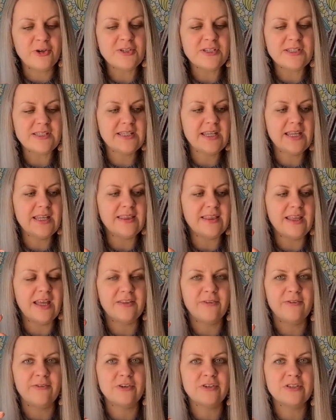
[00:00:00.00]
knit, that
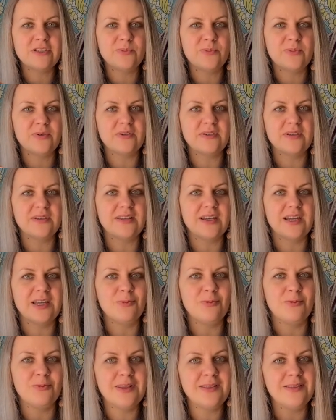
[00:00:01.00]
first
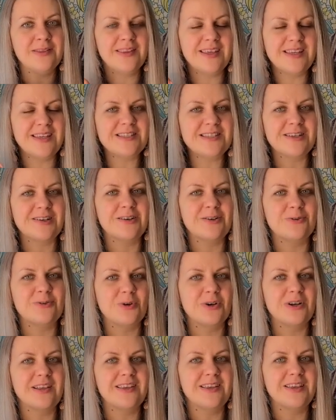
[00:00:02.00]
prototype, when they start
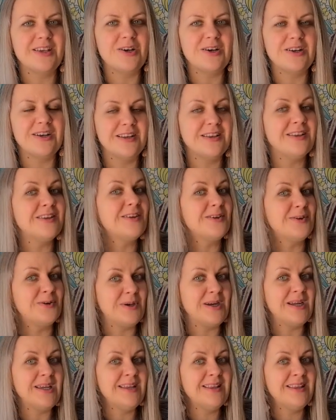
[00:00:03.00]
working on it,
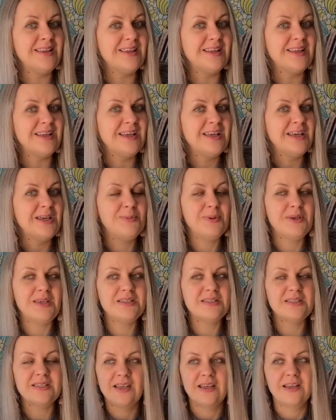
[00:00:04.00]
right?
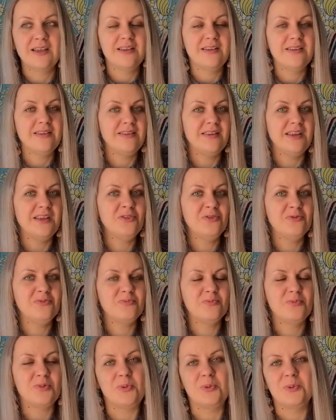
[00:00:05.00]
Because they don't
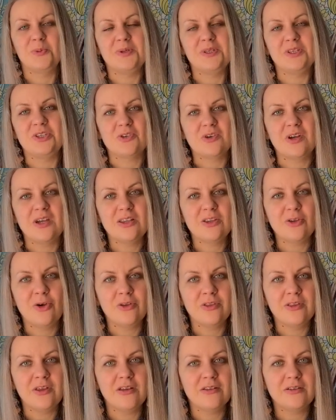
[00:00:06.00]
probably try it
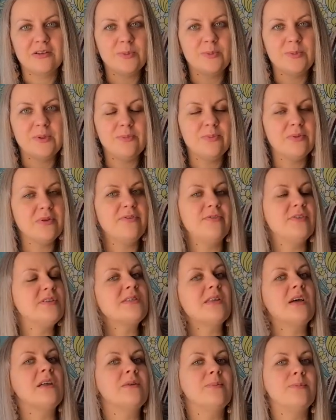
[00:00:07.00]
on the other people. If
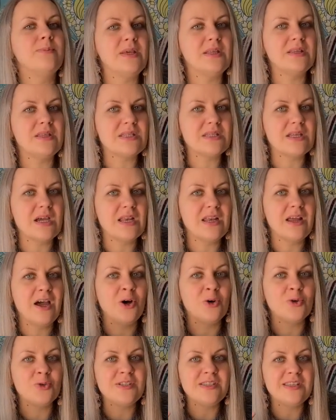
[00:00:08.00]
it's not a big design
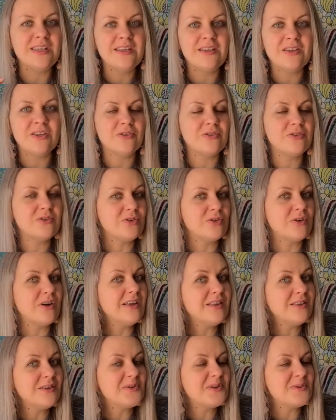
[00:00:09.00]
house, they
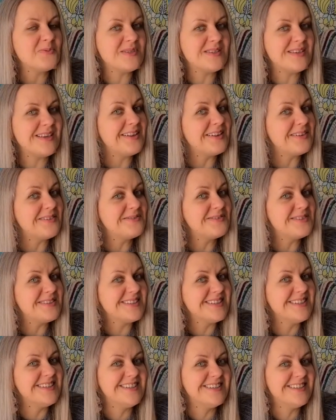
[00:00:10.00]
try it on themselves.
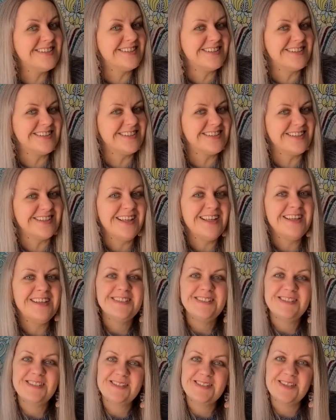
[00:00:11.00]

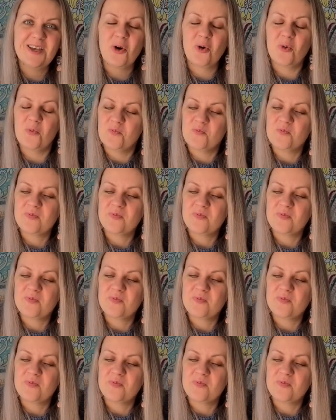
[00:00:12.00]
So